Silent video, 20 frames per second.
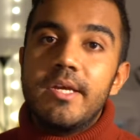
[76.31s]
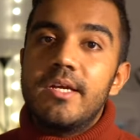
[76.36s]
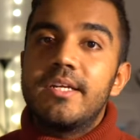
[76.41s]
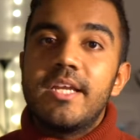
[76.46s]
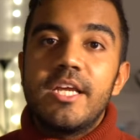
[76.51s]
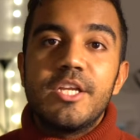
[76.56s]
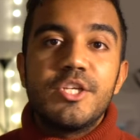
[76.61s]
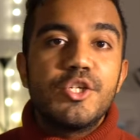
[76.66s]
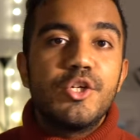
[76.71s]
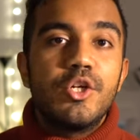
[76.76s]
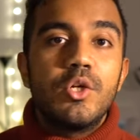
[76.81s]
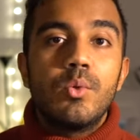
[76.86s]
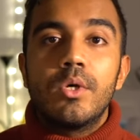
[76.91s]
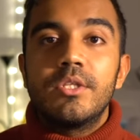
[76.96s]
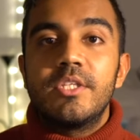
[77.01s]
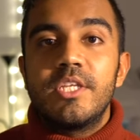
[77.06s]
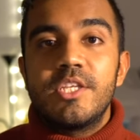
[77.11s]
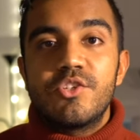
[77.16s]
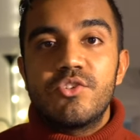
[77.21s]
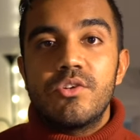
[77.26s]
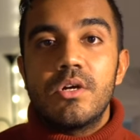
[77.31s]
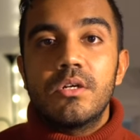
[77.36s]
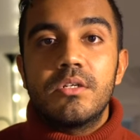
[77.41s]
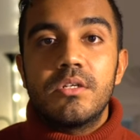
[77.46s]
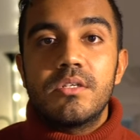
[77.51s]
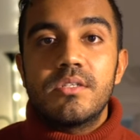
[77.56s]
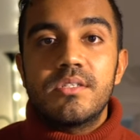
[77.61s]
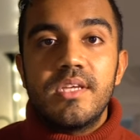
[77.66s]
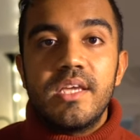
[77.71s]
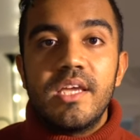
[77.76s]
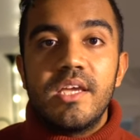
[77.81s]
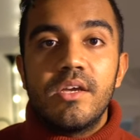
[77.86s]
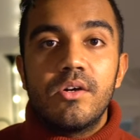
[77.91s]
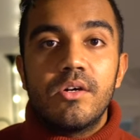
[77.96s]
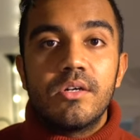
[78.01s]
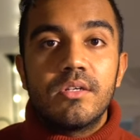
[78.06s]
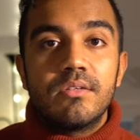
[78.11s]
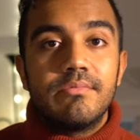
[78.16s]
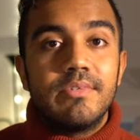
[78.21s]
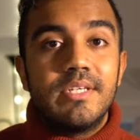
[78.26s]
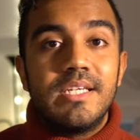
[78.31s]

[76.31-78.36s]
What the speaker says: attention to what the instructor is saying or